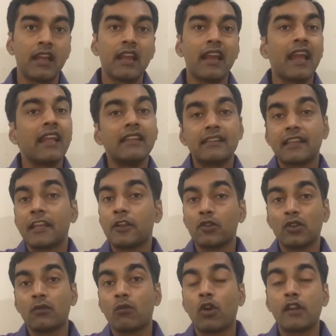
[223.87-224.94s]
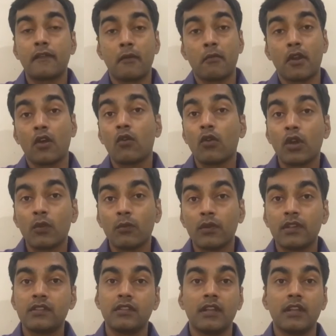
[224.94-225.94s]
and say, you know what, from now onwards,